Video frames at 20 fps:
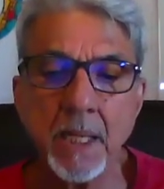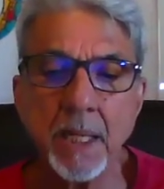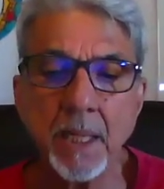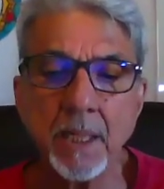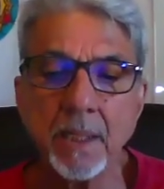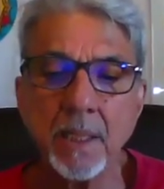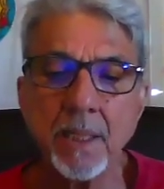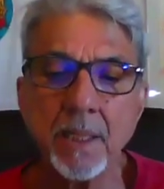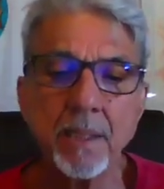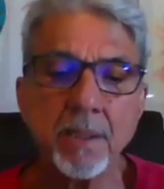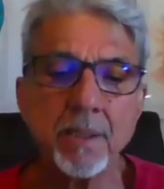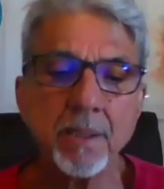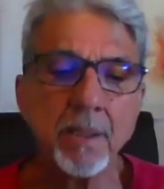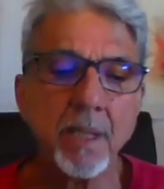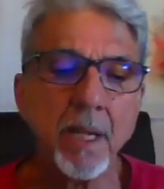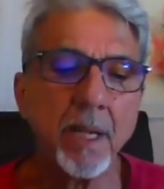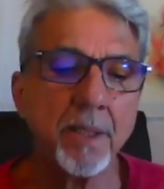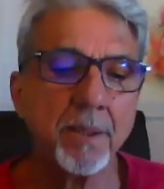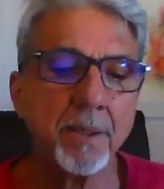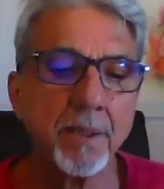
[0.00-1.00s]
And then it
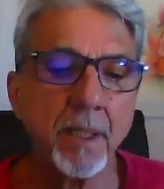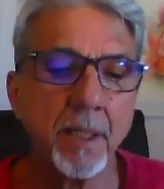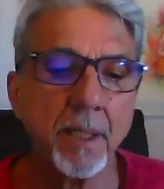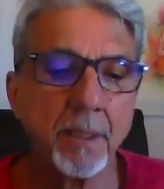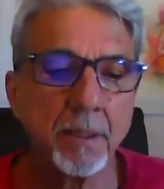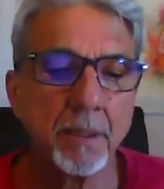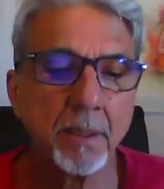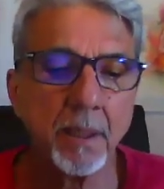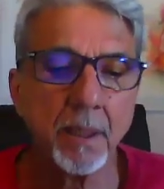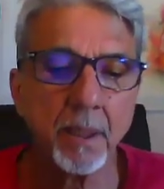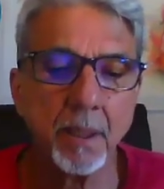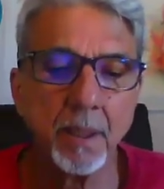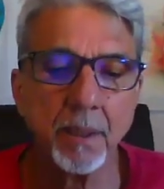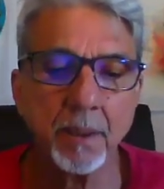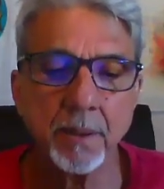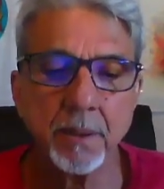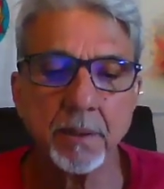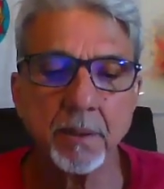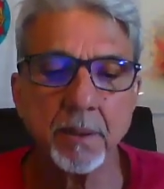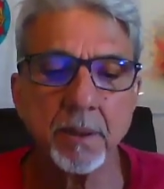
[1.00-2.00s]
says that
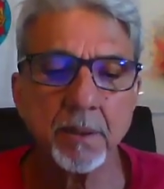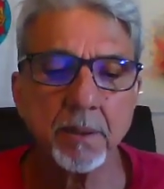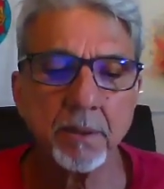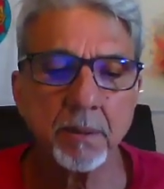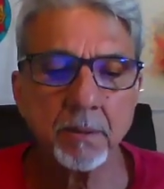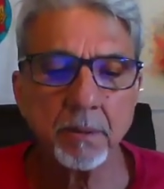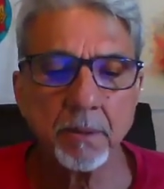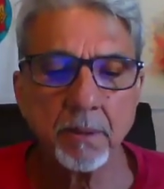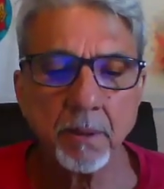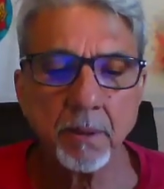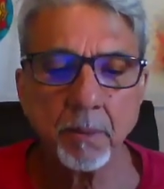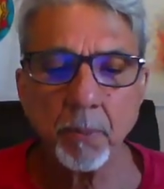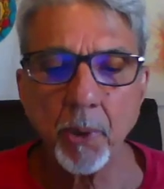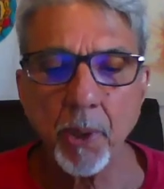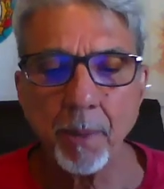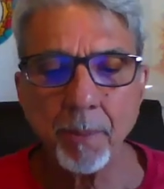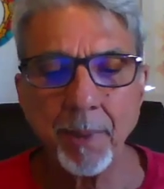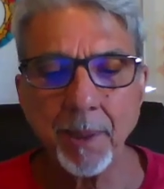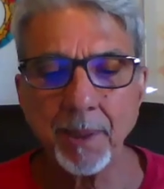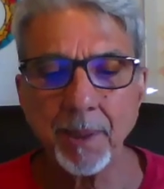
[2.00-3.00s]
existence of
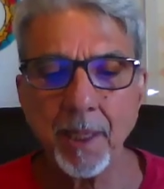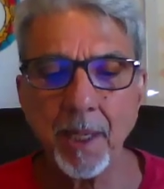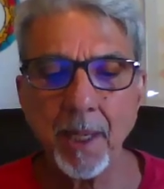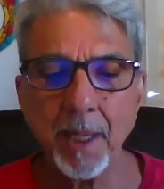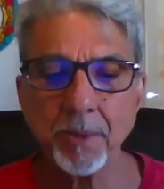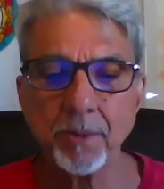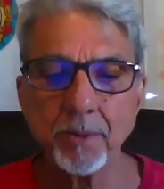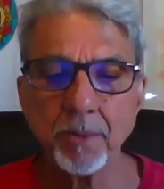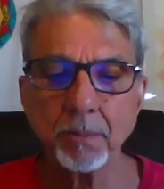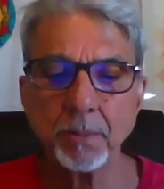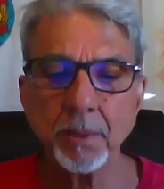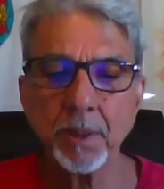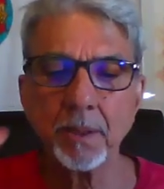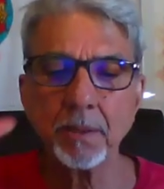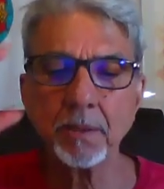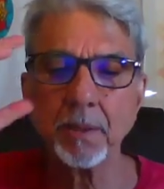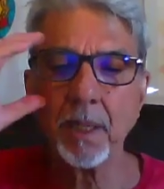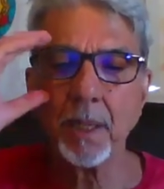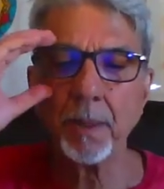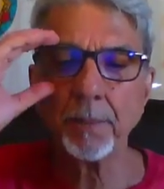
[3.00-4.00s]
Brahman has to be
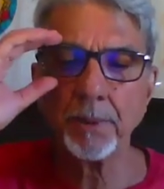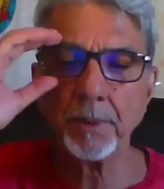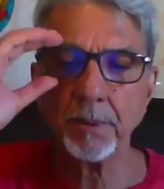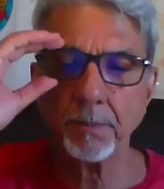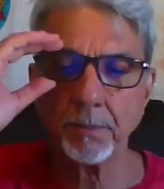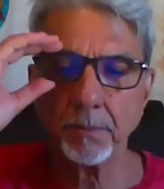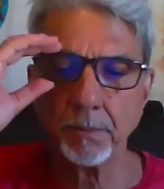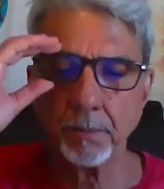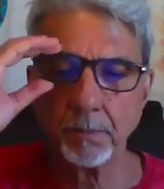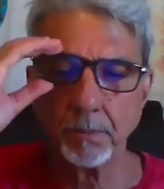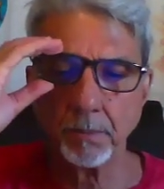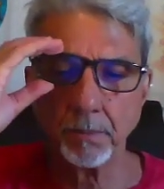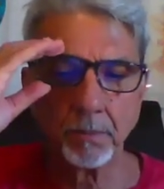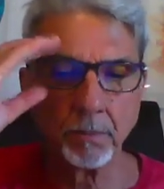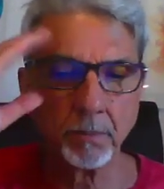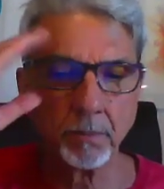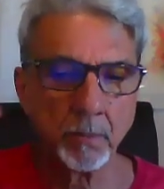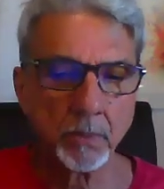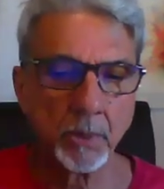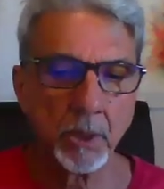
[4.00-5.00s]
accepted,
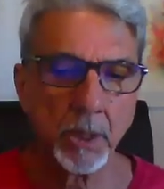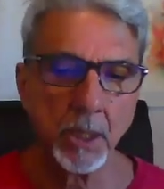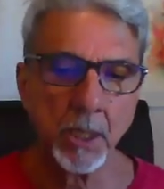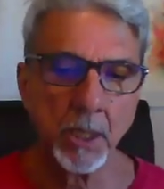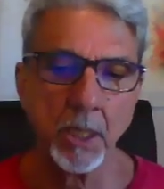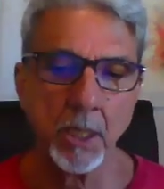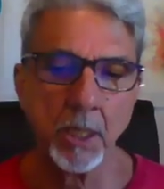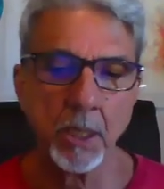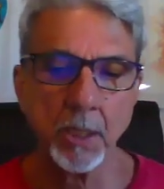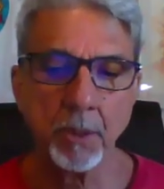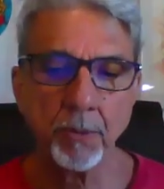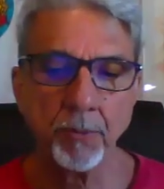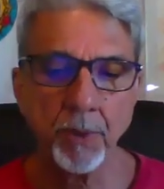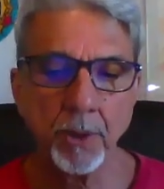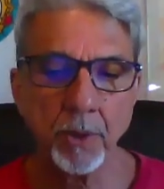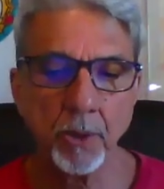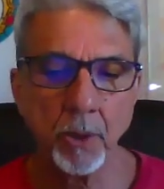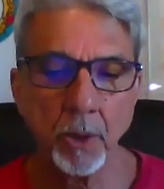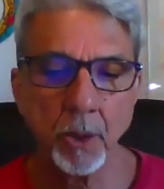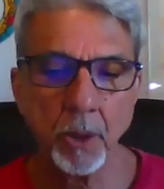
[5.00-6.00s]

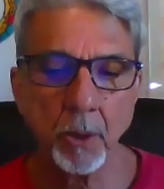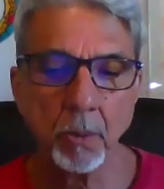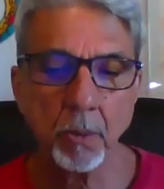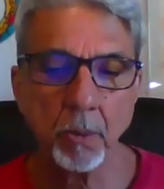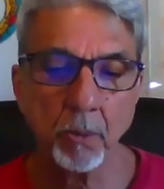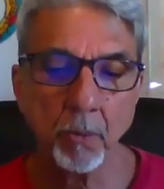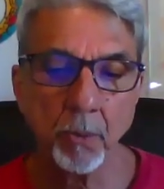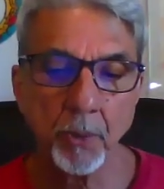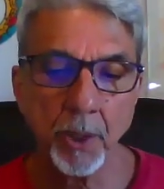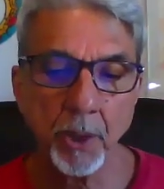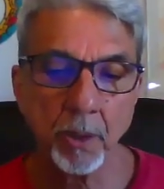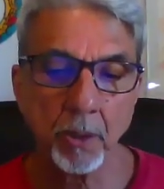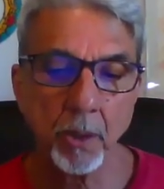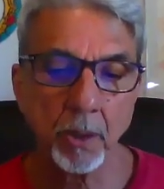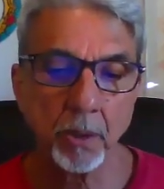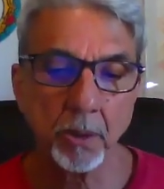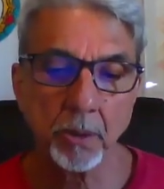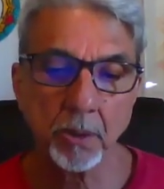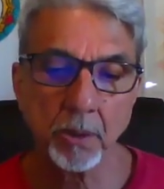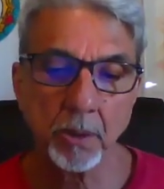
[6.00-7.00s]
even though we are
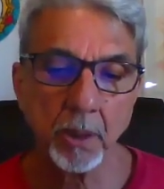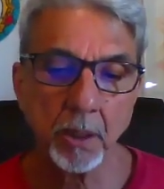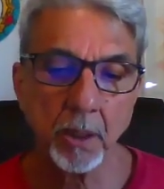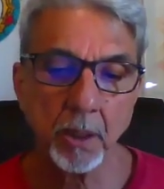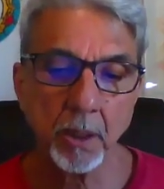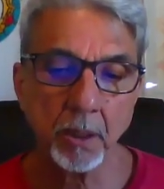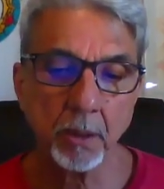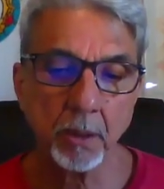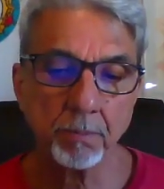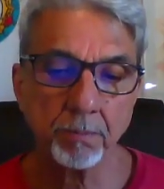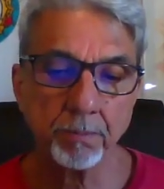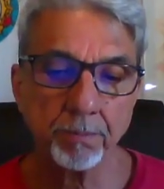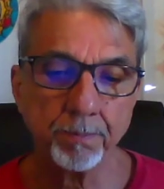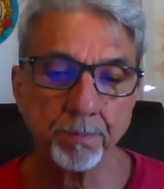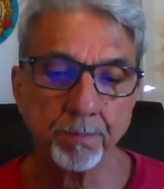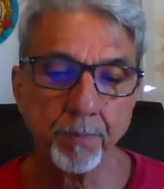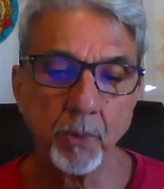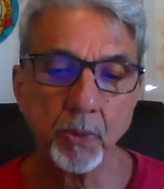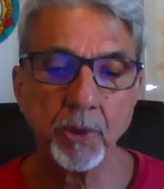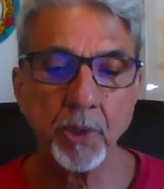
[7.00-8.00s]
not,
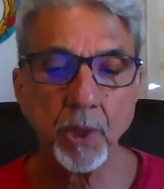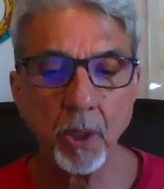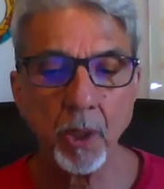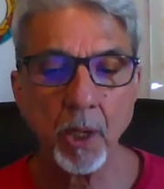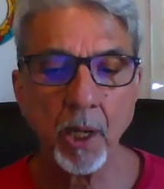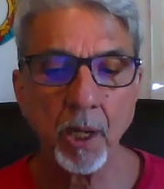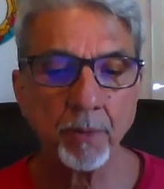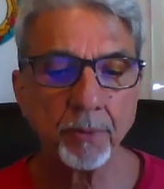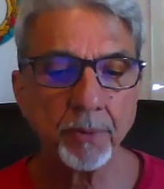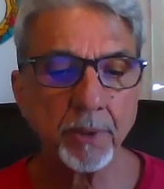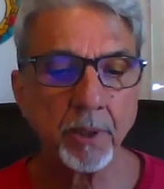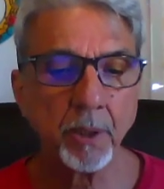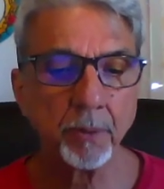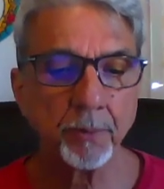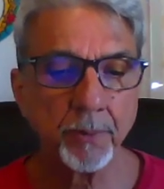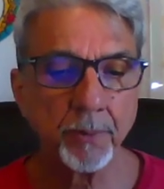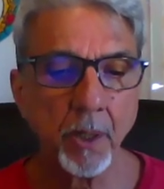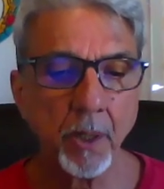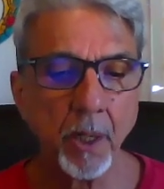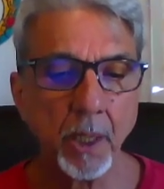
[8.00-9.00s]
we don't have
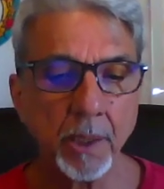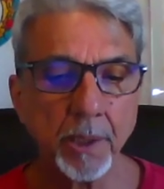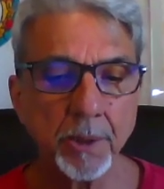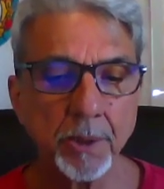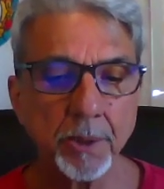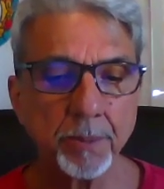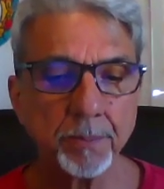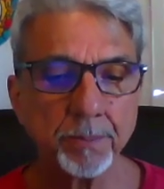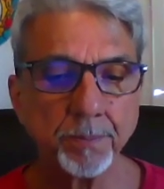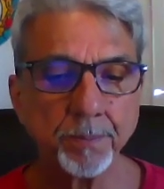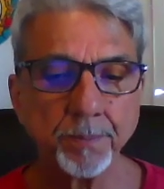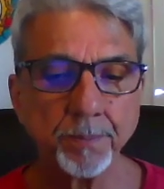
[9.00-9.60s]
self-knowledge.